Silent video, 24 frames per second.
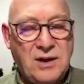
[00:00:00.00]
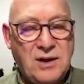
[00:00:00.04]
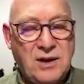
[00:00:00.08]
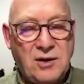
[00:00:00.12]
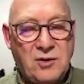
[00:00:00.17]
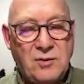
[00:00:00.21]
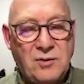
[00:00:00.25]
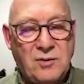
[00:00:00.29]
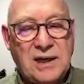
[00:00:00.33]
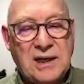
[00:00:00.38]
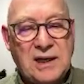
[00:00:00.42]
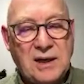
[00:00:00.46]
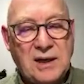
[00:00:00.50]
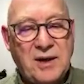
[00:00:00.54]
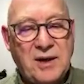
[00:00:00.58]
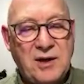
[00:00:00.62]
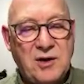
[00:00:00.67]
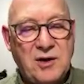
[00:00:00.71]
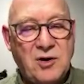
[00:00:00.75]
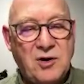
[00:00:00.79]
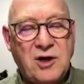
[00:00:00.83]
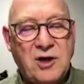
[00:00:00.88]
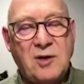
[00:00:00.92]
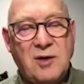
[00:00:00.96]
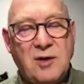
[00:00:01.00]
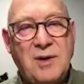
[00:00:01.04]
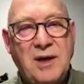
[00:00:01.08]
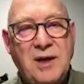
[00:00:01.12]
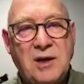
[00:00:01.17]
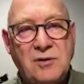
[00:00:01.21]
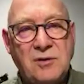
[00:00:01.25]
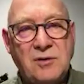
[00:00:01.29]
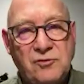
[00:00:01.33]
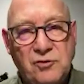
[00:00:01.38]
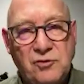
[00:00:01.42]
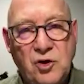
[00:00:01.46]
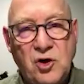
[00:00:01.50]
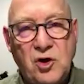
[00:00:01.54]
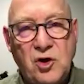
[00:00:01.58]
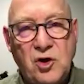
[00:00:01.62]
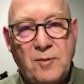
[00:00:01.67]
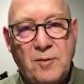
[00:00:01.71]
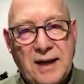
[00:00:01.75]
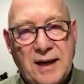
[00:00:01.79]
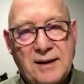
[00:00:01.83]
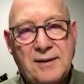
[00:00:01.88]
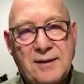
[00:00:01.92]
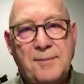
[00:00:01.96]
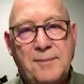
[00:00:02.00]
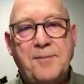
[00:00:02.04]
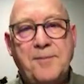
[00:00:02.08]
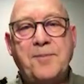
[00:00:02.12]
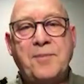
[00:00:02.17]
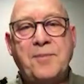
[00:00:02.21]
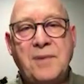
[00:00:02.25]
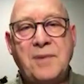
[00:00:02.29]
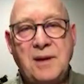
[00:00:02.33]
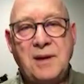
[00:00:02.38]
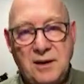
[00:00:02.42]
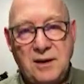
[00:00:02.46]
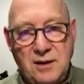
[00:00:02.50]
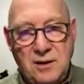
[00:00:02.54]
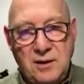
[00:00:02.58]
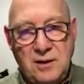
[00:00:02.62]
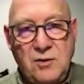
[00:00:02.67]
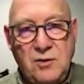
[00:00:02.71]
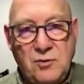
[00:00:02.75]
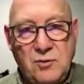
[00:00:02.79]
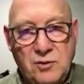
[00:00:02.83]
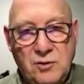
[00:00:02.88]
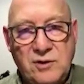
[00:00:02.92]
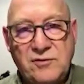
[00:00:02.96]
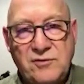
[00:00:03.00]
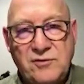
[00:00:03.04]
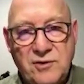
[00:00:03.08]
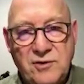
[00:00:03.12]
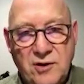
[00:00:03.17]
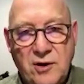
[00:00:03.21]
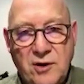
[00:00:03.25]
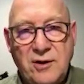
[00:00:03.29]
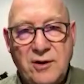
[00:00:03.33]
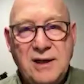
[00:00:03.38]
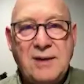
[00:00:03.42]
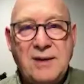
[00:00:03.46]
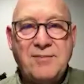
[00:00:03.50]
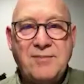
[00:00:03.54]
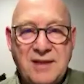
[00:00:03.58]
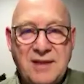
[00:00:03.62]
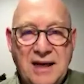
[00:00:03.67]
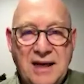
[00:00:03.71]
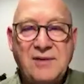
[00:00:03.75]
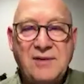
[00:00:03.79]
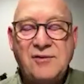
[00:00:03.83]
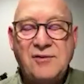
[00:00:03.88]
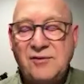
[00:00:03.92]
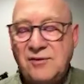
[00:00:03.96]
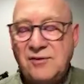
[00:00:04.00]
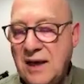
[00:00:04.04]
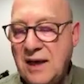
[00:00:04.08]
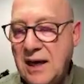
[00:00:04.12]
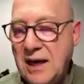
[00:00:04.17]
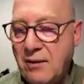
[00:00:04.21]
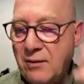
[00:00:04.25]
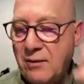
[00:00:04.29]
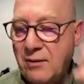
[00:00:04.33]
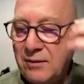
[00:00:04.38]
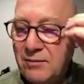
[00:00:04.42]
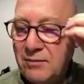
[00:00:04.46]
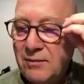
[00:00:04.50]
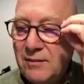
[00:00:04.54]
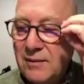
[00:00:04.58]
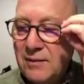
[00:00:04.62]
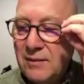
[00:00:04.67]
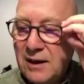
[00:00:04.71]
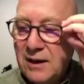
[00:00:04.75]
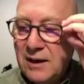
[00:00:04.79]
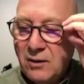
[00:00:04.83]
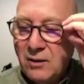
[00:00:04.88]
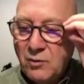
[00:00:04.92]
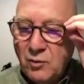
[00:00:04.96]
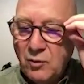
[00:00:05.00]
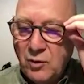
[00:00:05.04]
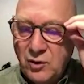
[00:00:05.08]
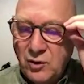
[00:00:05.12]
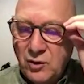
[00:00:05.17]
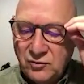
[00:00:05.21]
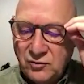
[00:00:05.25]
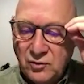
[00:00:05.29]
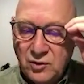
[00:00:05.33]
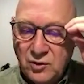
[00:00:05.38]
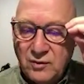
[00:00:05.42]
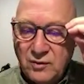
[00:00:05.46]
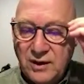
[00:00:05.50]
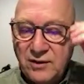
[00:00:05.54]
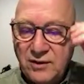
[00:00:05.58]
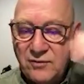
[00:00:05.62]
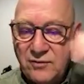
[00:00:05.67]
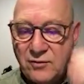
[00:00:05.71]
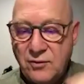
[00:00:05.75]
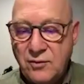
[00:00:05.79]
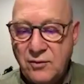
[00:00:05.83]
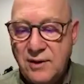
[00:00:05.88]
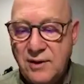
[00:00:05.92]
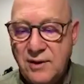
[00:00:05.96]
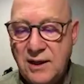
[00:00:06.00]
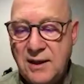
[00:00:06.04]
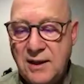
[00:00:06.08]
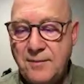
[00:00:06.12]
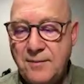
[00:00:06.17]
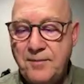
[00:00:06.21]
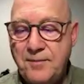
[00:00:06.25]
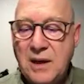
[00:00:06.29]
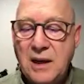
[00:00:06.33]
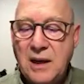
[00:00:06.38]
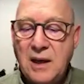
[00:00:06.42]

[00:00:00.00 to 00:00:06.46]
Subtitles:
incorrectly, but you're not going to be concerned about it. You'll just know, yep, that's how it works all the way through there.